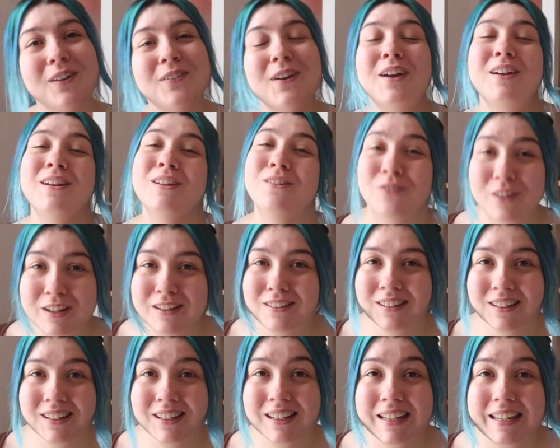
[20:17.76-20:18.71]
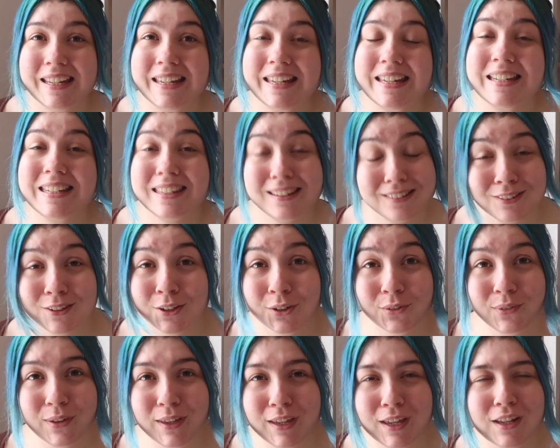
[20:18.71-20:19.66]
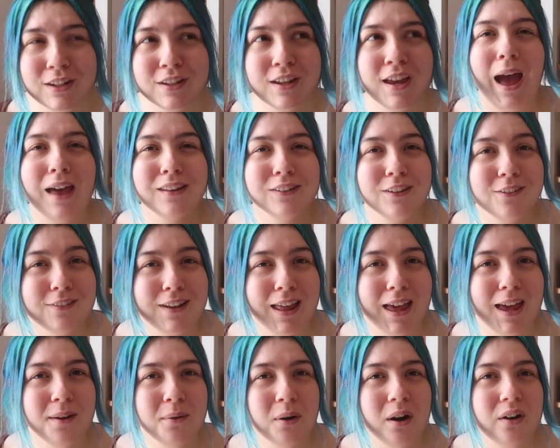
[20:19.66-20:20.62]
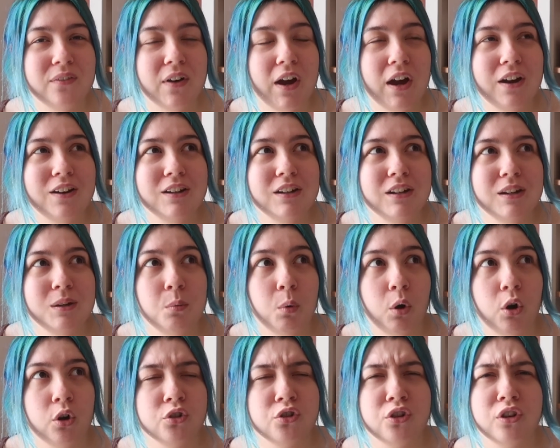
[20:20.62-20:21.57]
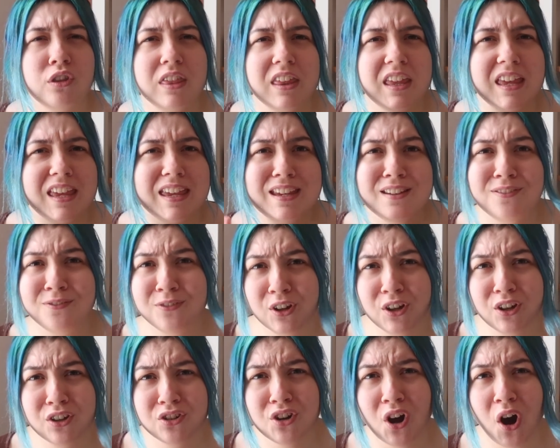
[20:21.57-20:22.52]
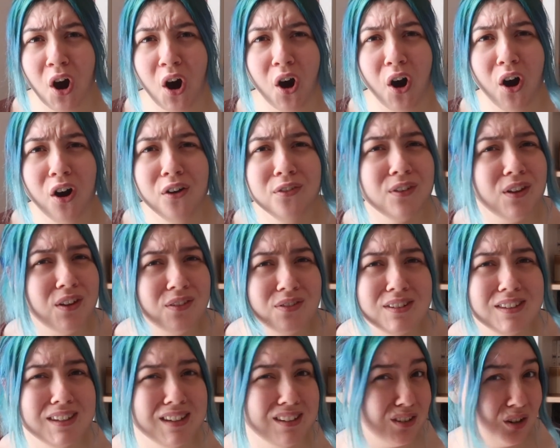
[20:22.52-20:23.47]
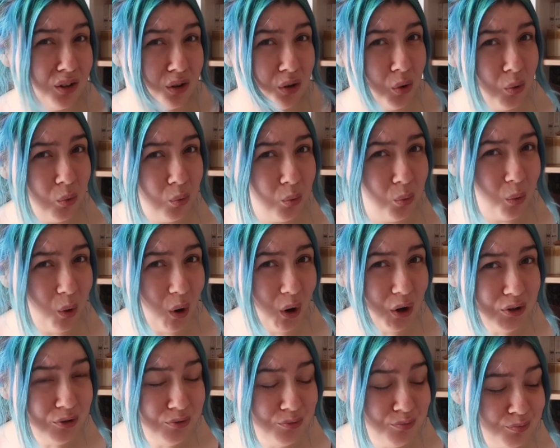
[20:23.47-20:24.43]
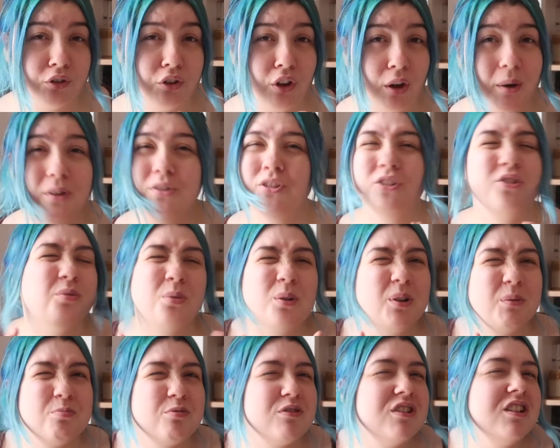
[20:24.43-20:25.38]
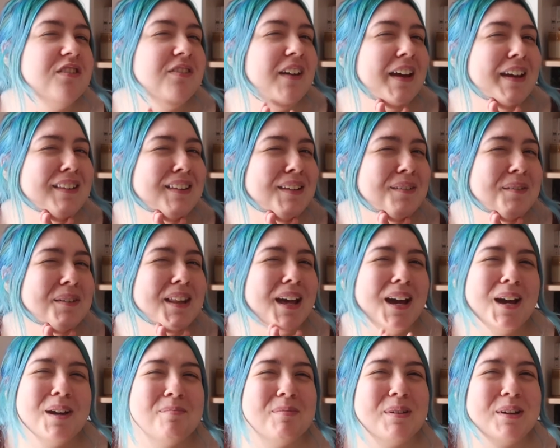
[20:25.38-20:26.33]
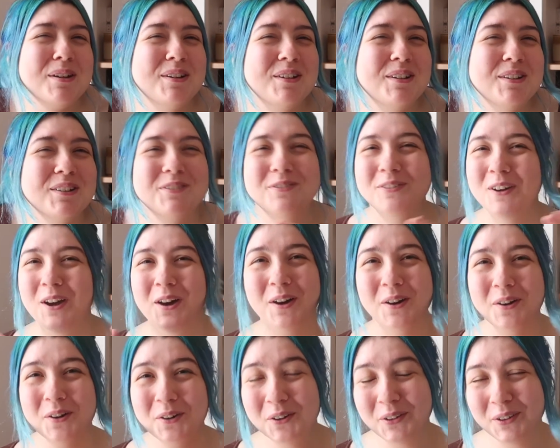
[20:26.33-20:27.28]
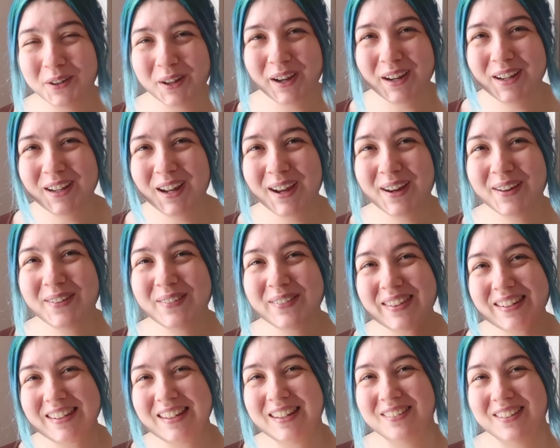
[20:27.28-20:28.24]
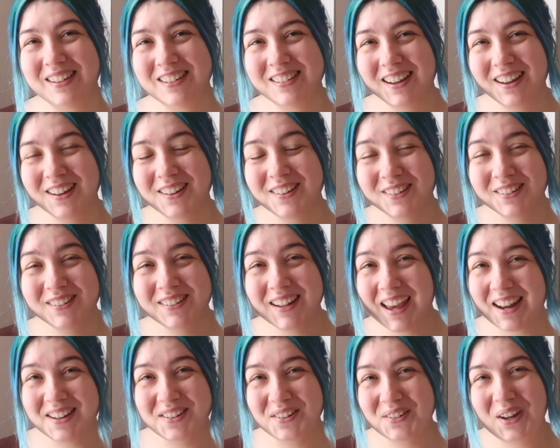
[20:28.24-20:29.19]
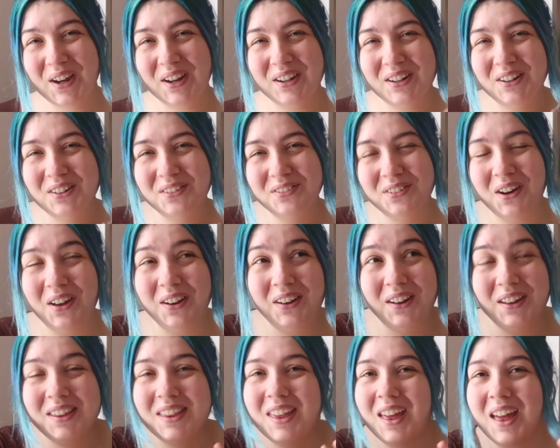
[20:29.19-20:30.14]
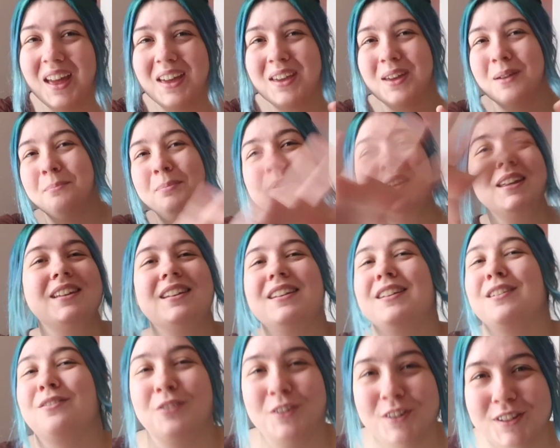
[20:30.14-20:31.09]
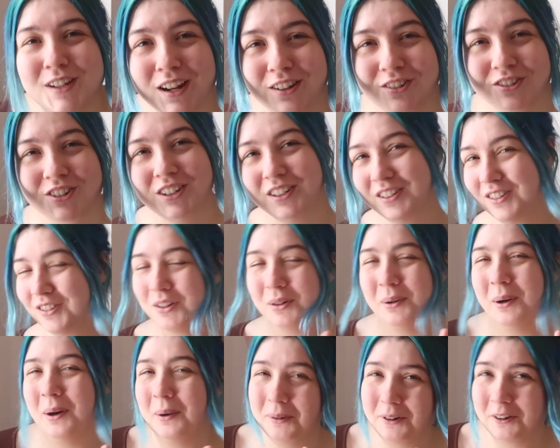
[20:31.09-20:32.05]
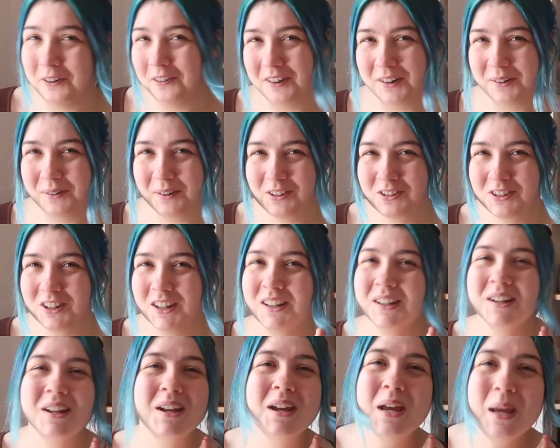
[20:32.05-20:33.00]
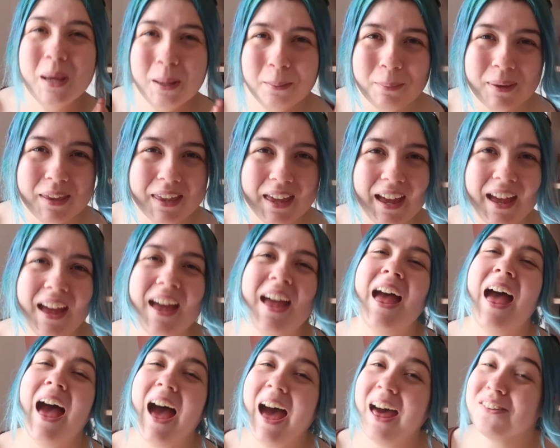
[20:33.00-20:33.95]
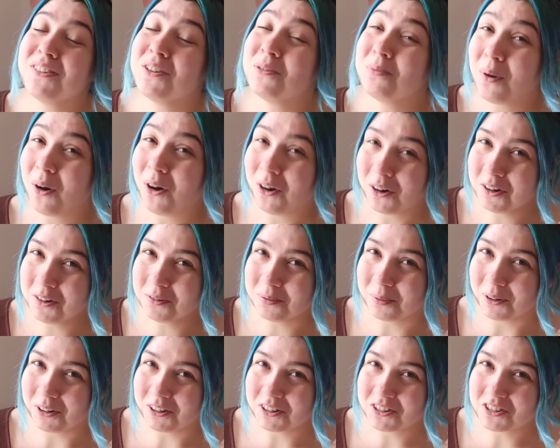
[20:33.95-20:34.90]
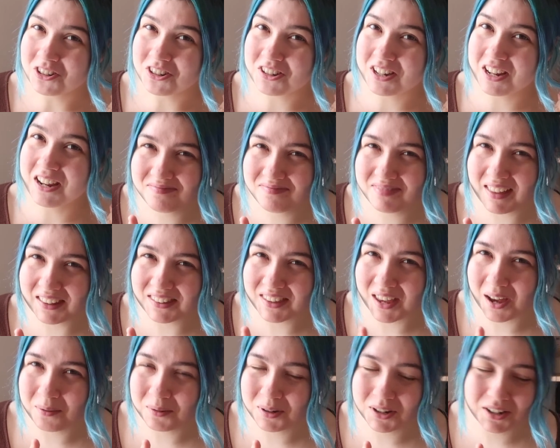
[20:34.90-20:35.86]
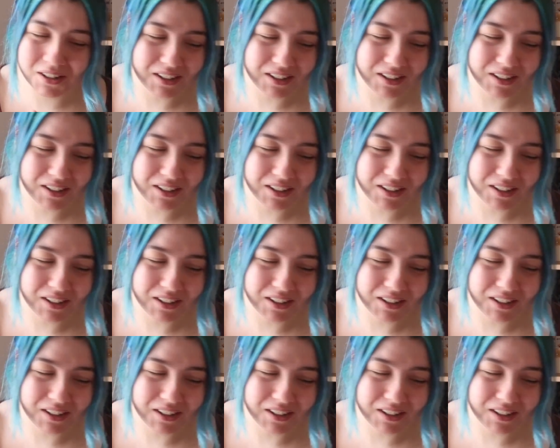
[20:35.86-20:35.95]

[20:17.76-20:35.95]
that I've only recently discovered. As of now, I've only watched the first half of season one. So I do just want to preface it with that because for all I know, the TV show could end up going off on like a completely different tangent to what I'm currently watching. But yeah, as of what I've watched, that's how I'm